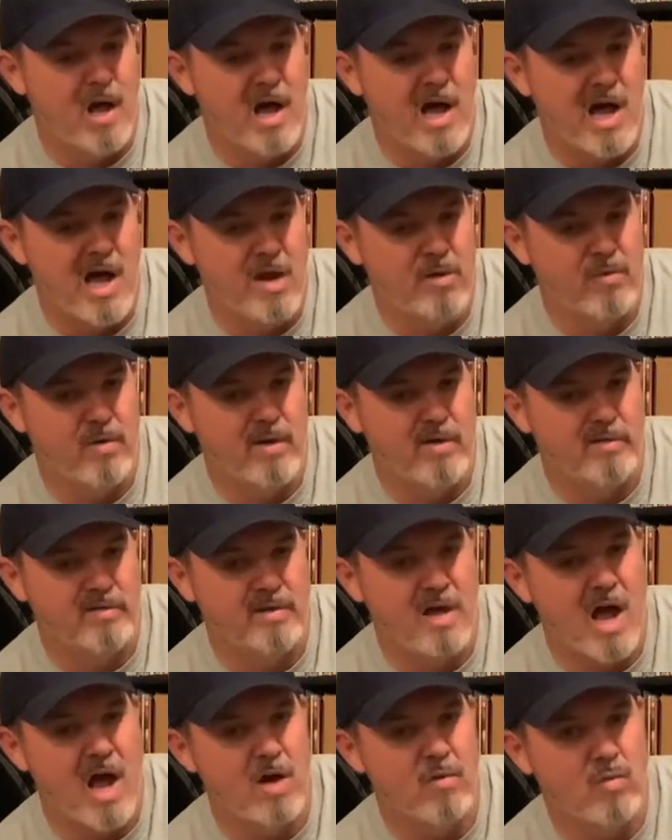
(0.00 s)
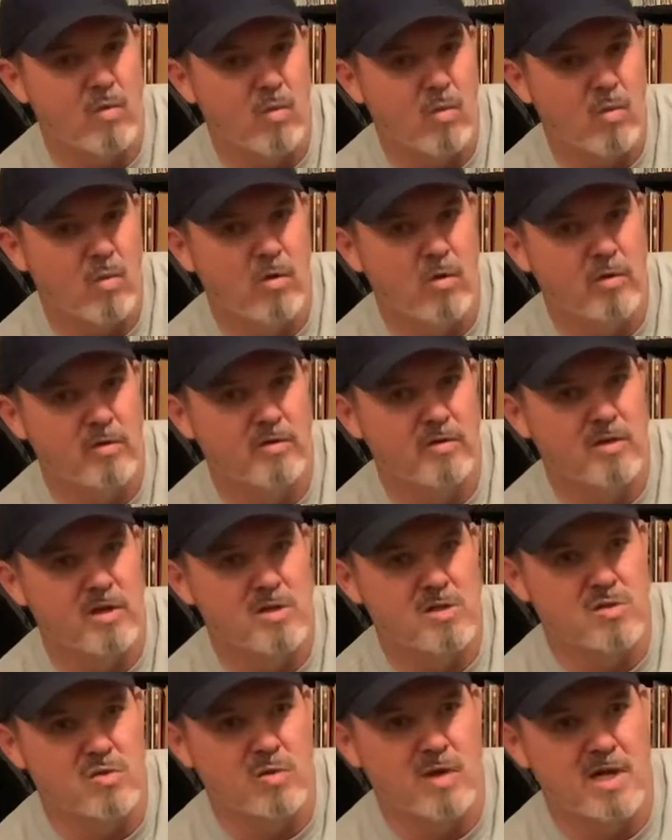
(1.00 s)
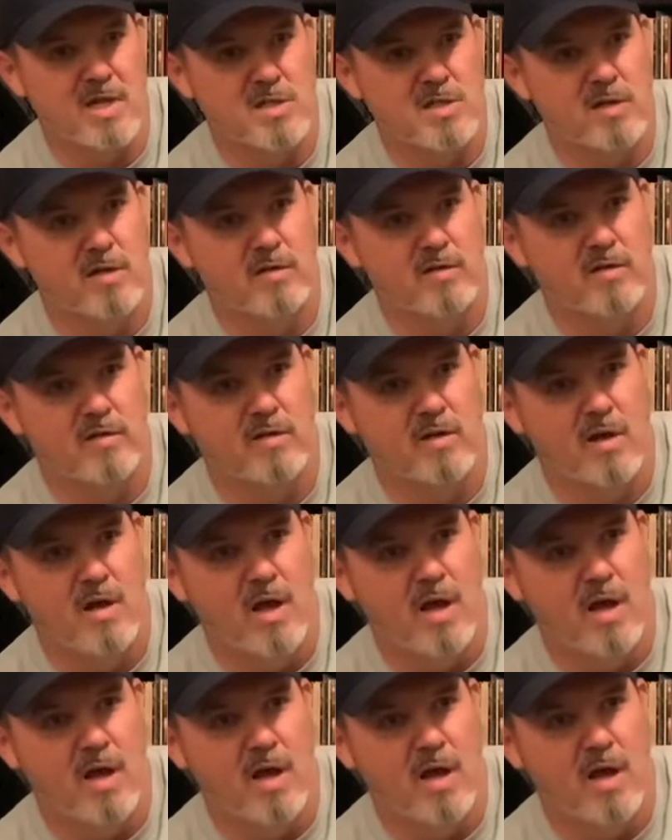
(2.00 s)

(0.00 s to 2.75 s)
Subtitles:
high risk, high reward situations,